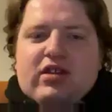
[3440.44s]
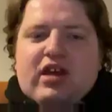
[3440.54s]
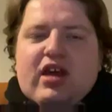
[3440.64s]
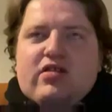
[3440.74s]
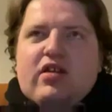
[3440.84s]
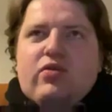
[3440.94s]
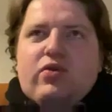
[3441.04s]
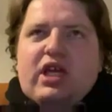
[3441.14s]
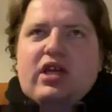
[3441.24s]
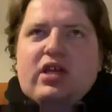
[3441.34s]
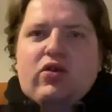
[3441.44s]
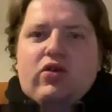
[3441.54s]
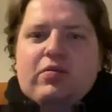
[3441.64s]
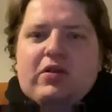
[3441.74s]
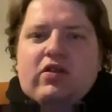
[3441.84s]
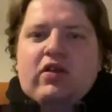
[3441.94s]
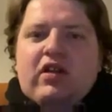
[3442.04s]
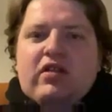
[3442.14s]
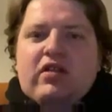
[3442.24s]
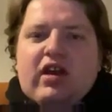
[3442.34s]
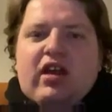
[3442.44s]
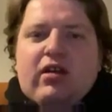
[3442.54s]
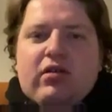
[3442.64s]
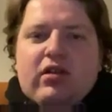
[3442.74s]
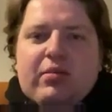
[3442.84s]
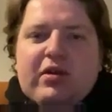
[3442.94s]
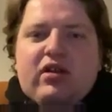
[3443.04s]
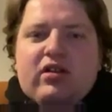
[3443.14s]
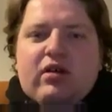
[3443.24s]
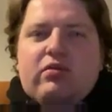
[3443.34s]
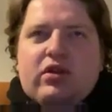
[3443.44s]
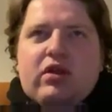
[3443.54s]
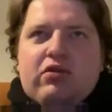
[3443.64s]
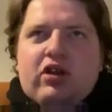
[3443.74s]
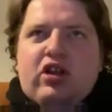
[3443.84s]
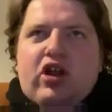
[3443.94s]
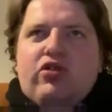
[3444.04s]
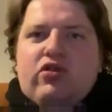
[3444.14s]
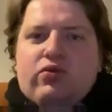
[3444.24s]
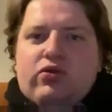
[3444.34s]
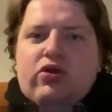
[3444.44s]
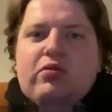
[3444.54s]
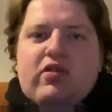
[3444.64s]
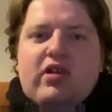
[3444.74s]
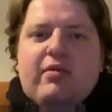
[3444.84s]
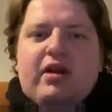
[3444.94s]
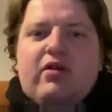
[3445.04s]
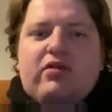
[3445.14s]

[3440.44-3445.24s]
Yes, then we talked about this in the build. There was a lot of rumours coming out